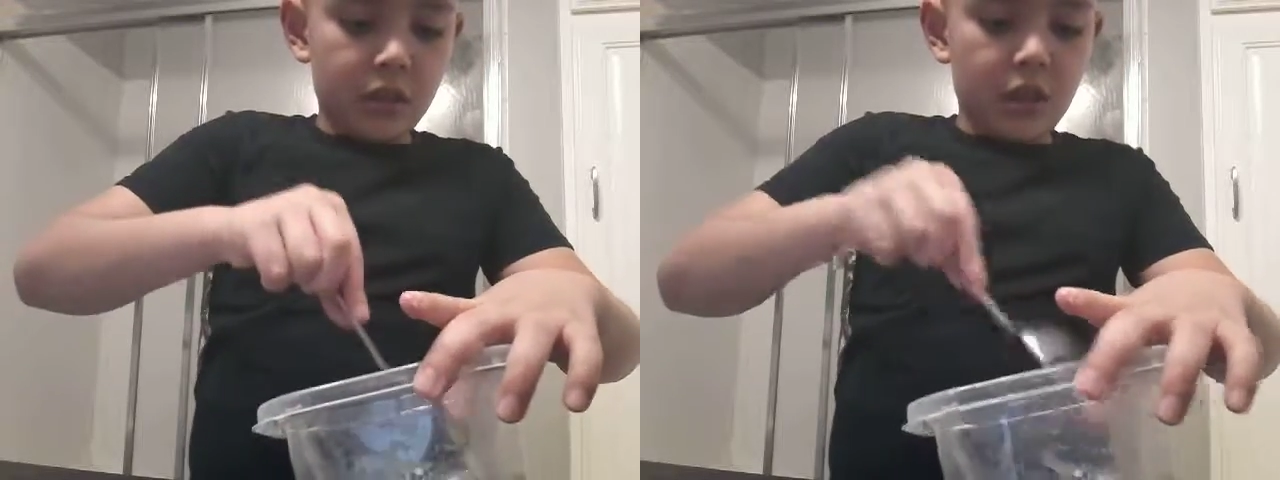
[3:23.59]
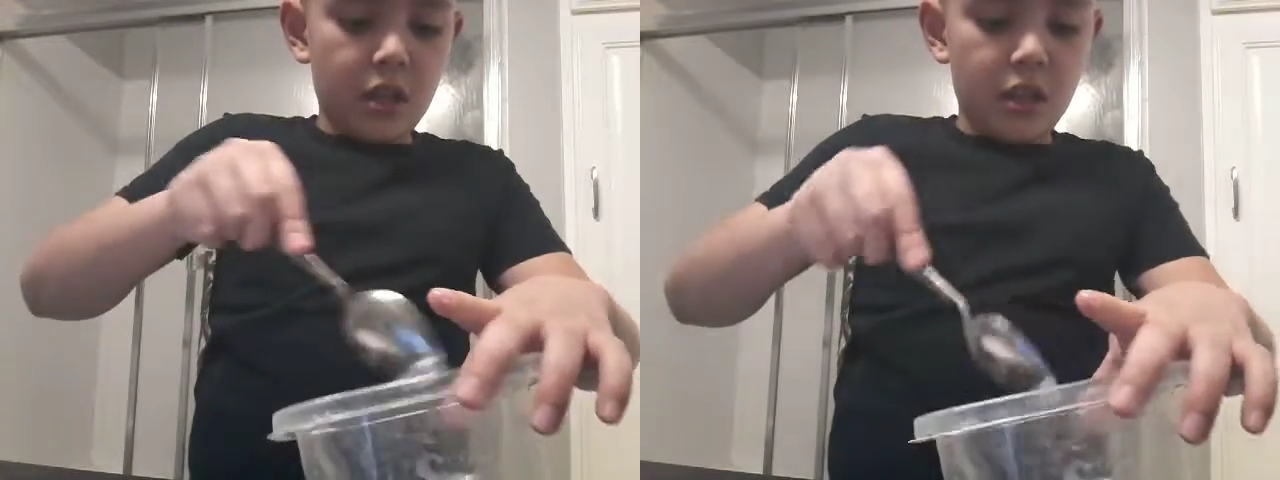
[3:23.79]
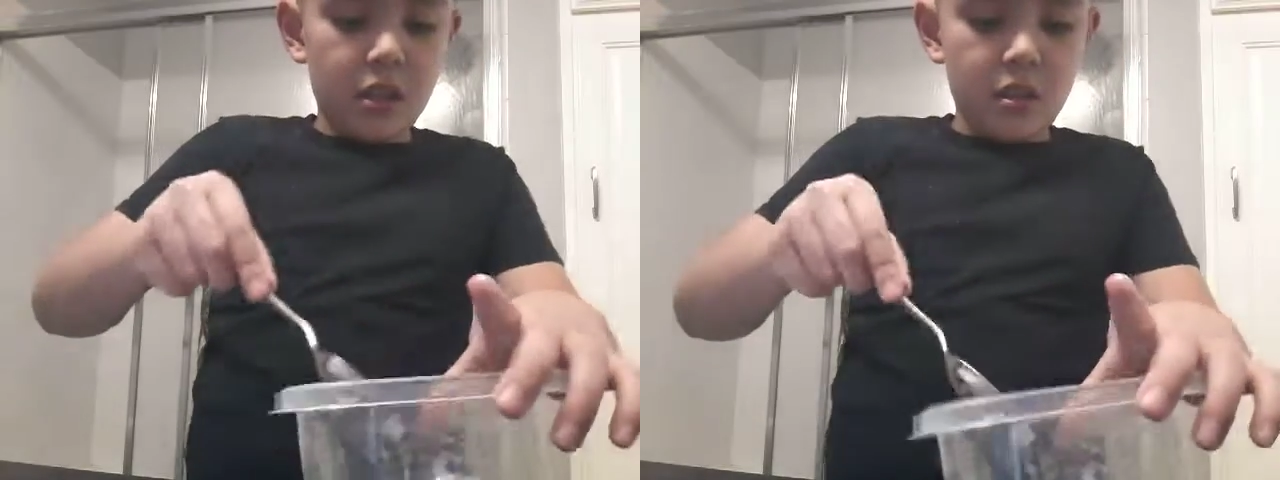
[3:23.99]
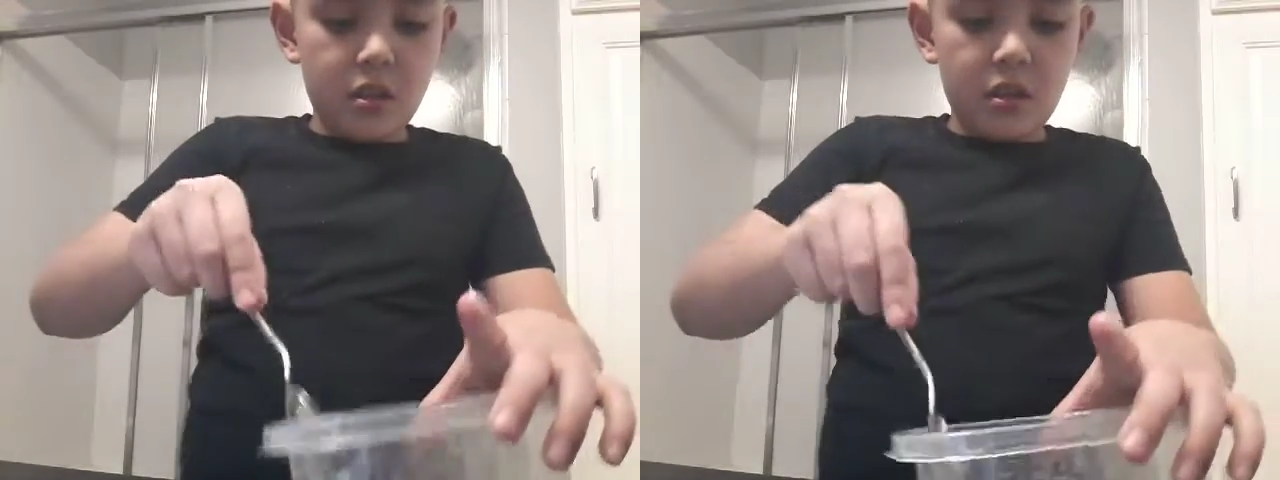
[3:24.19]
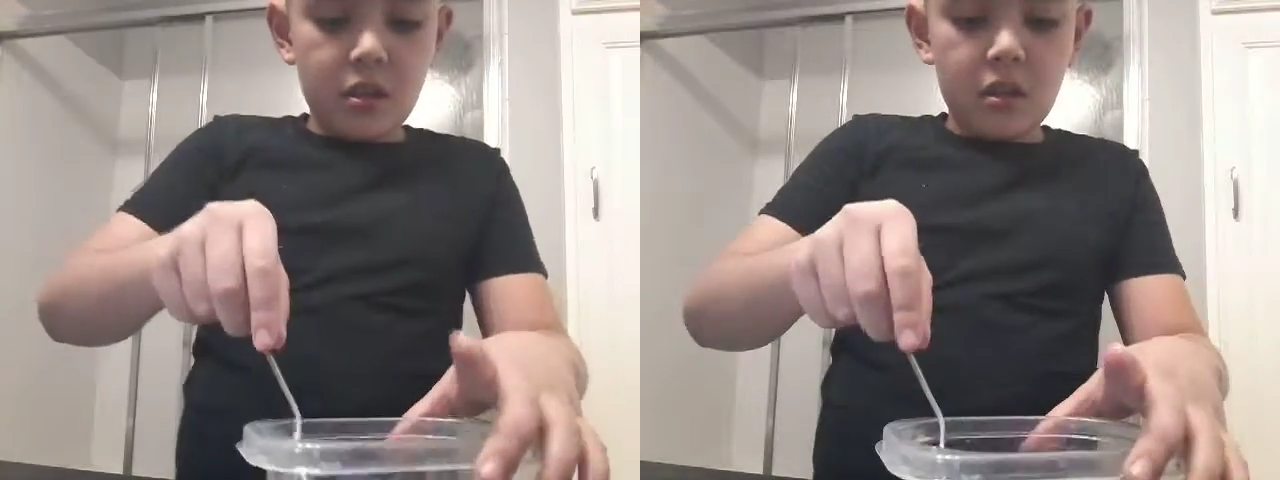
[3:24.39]
This is...
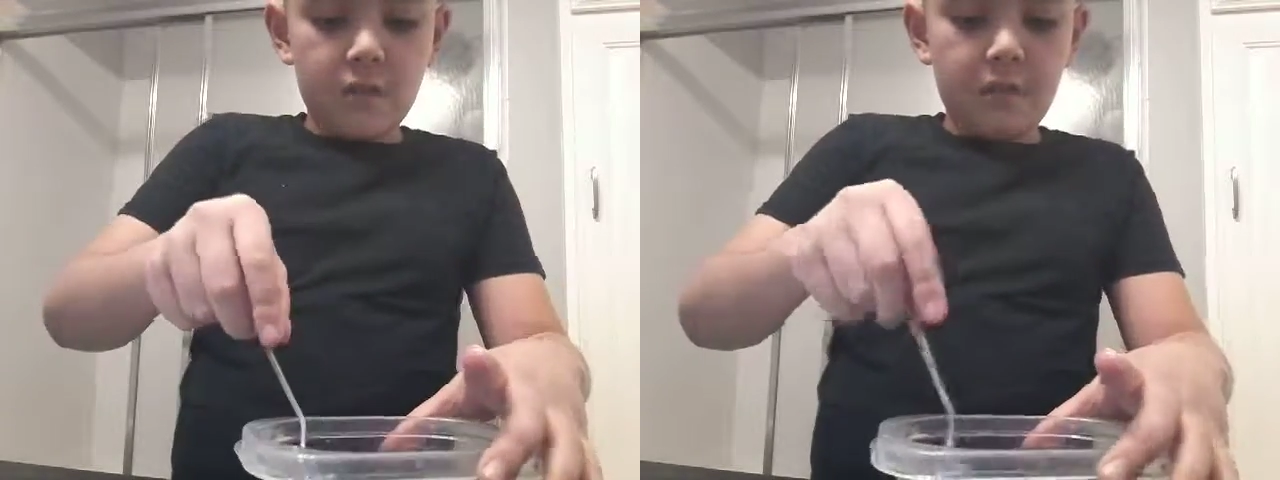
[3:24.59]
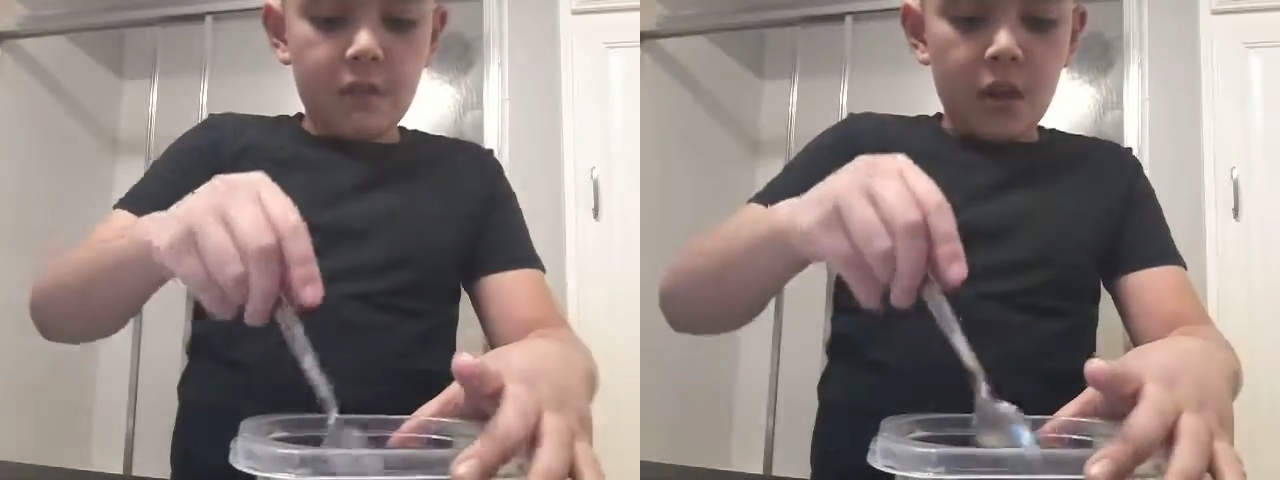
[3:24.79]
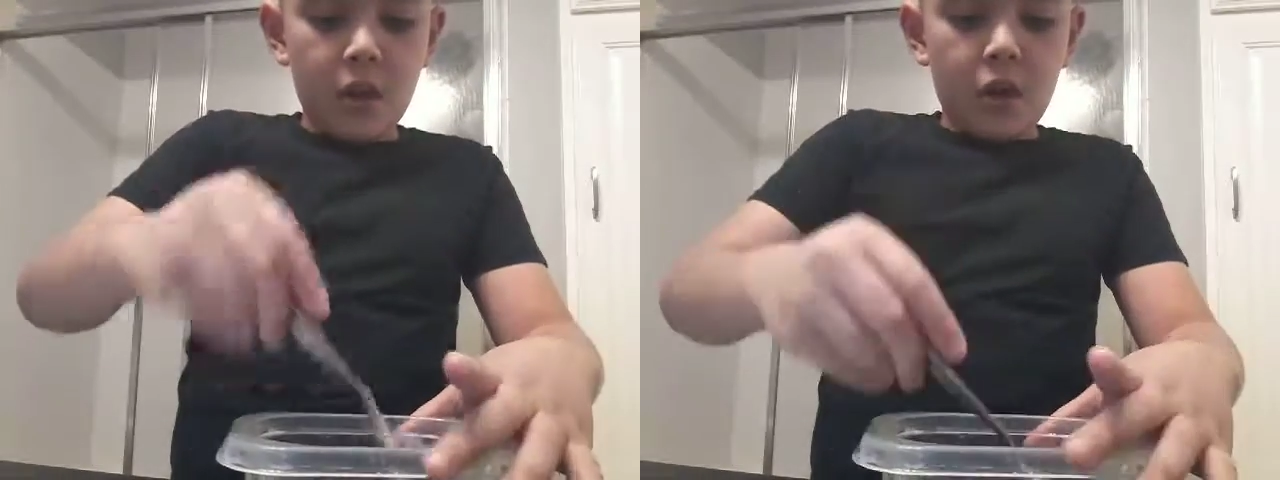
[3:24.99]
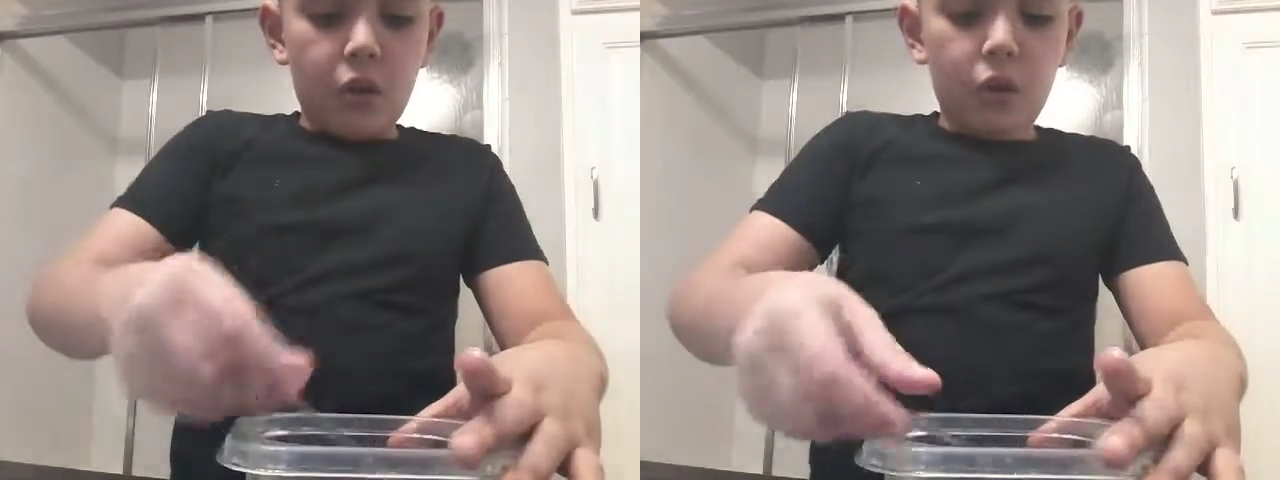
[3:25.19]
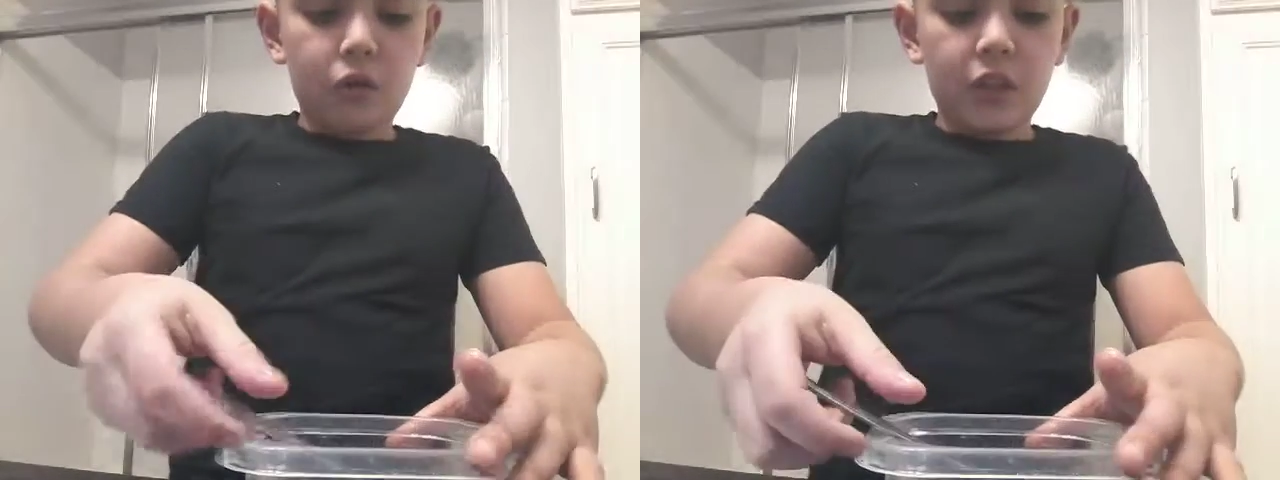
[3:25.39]
Oh,